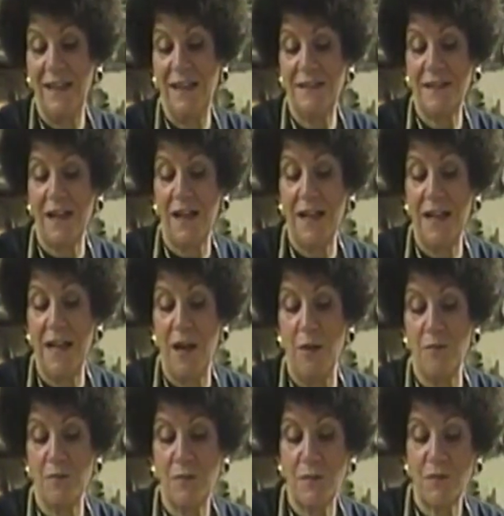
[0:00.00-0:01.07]
is I
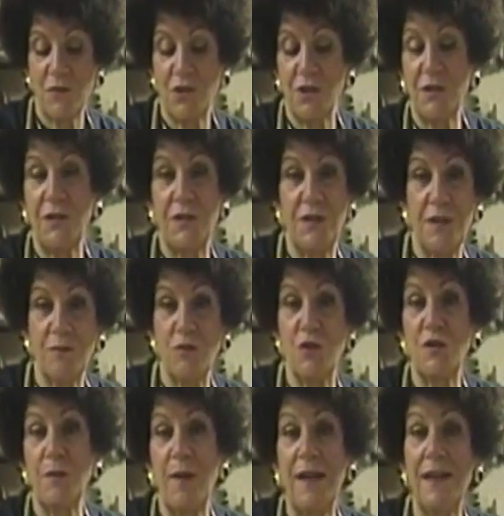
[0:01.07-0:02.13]
am just
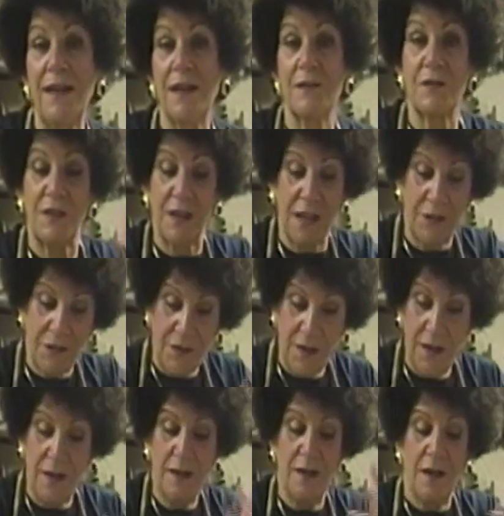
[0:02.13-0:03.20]
using my hands to get
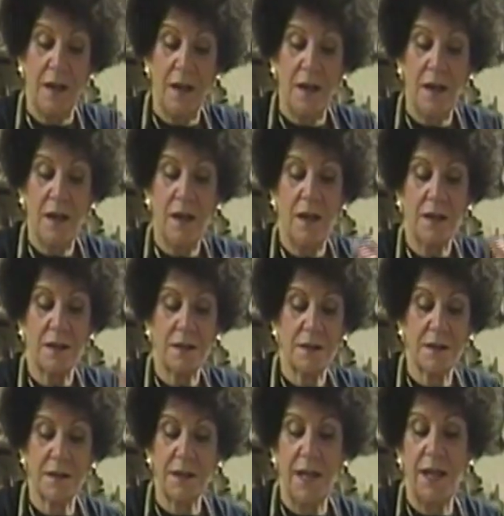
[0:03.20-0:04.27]

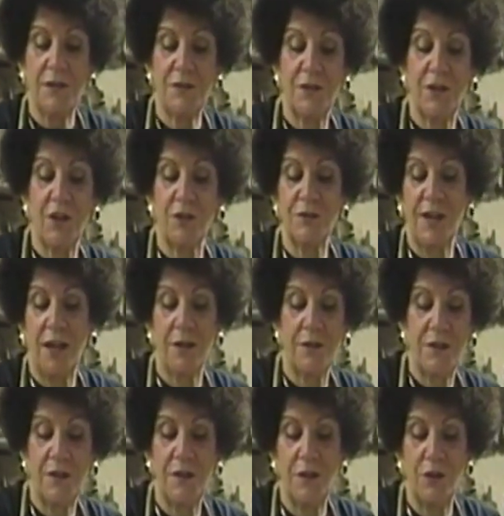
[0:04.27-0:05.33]
the glaze to go
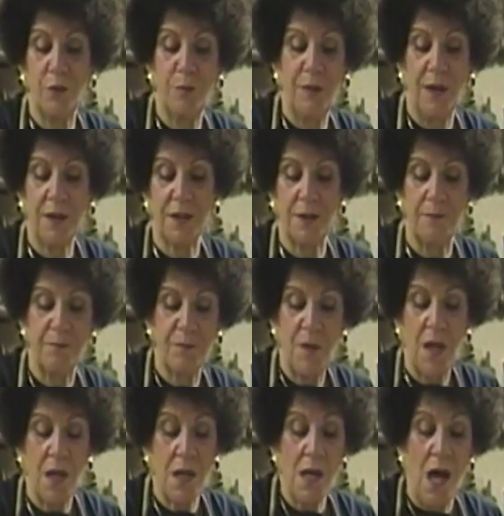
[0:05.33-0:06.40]
down into the new bucket.
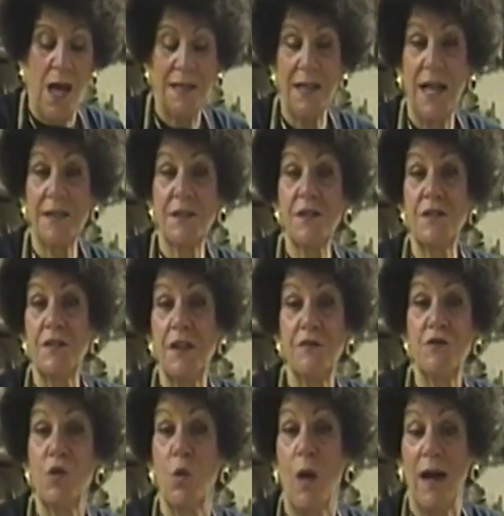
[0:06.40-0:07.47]
I like to
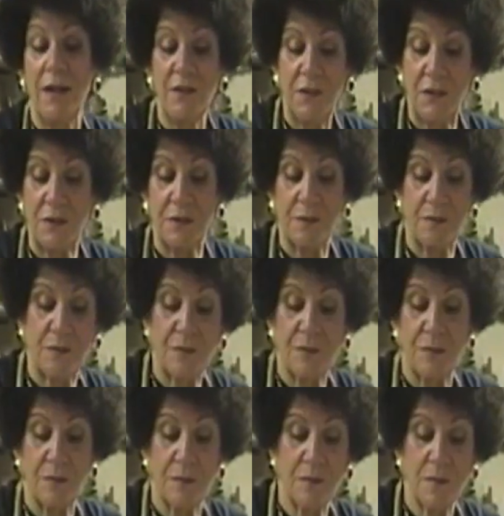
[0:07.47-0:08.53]
sieve twice.
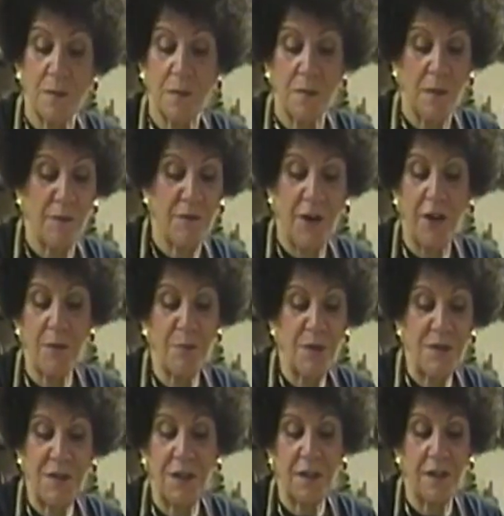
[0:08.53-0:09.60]
I'm very
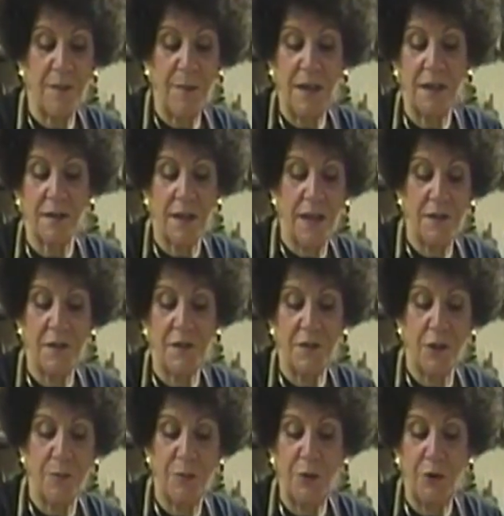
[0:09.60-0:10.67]
particular that my
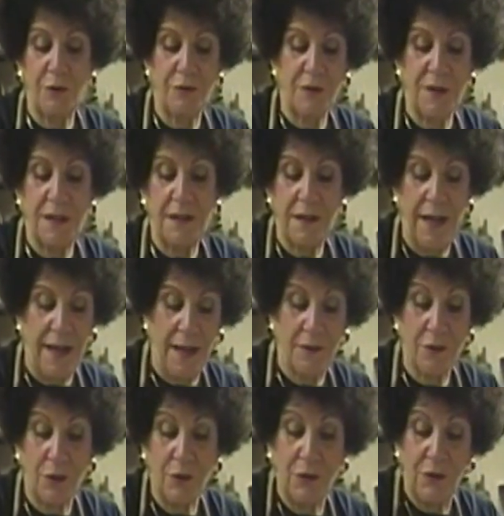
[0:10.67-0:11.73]
glazes are beautifully
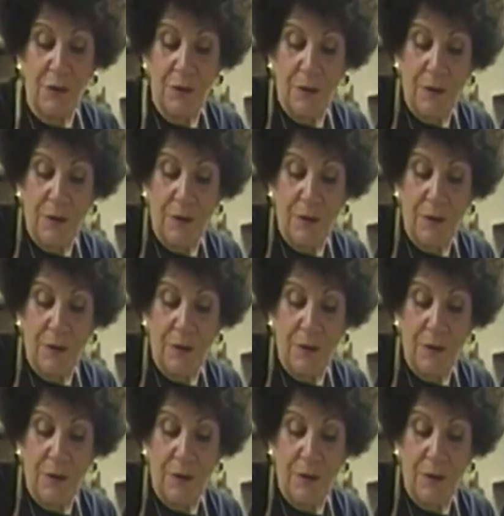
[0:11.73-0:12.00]
handled.